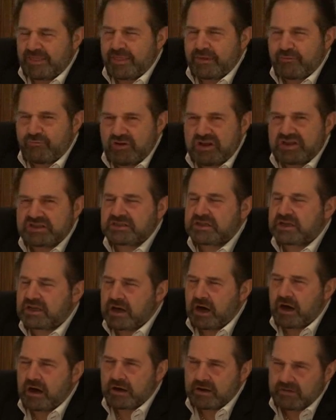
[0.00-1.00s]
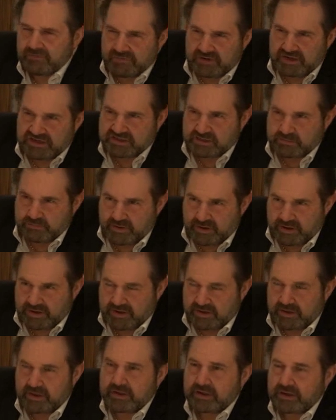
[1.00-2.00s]
the reason Cardiff needs a
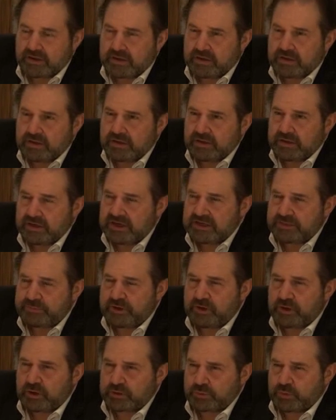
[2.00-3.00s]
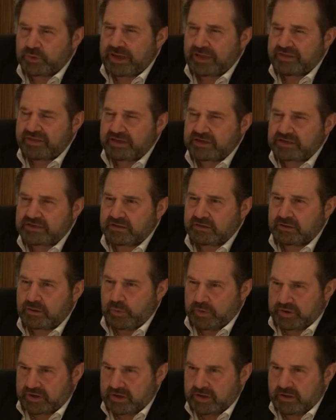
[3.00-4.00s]
mayor is because we get things done
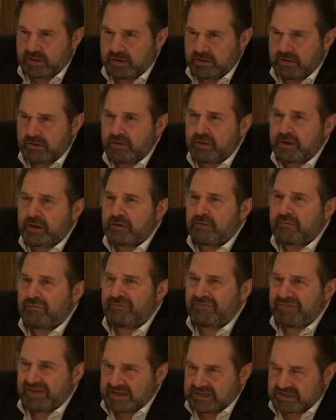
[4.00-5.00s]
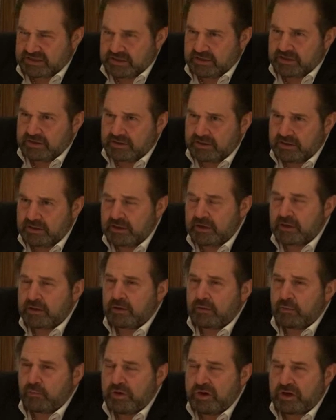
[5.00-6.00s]
quicker, faster.
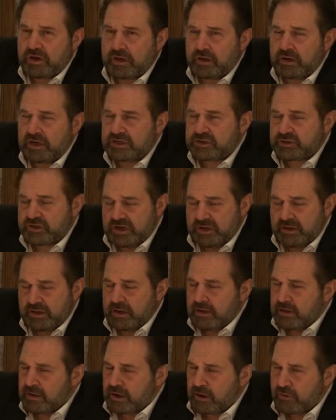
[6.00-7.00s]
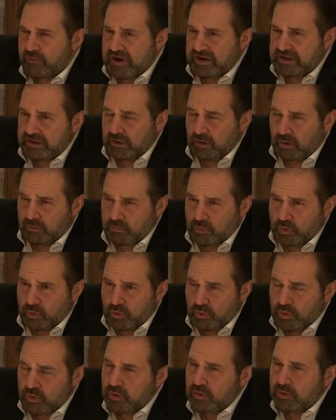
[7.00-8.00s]
We can literally create a lot
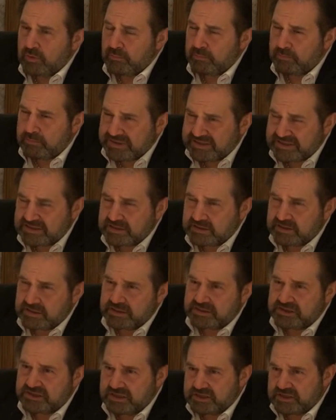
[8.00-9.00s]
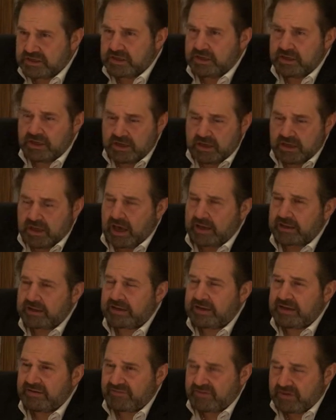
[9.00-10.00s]
more business in the city
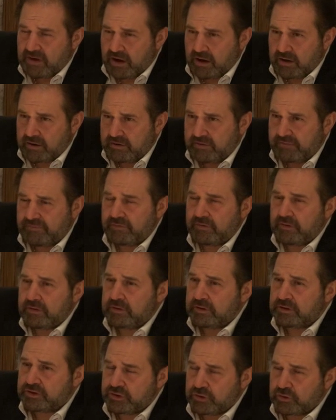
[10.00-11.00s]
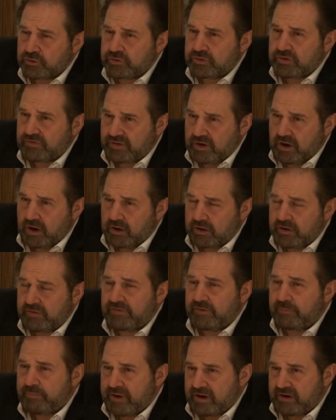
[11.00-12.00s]
and give Cardiff, the children of
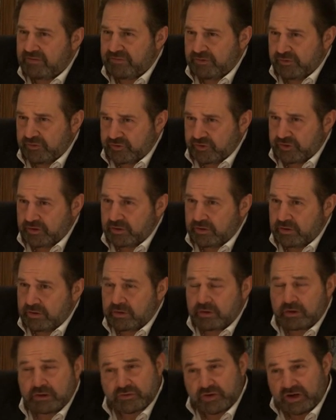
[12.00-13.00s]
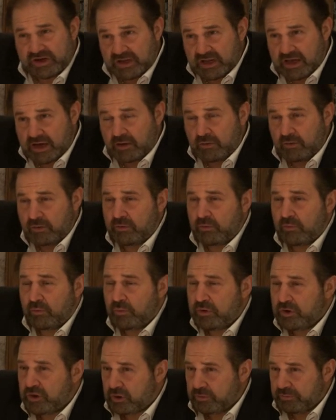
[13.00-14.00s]
Cardiff, a better future. Because right now,
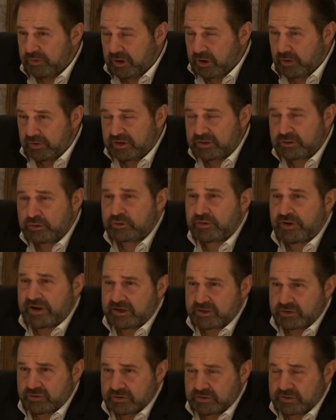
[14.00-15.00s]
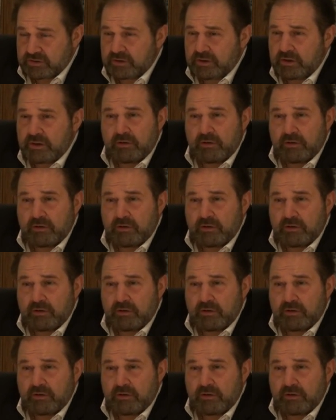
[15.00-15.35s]
we could be going in two directions,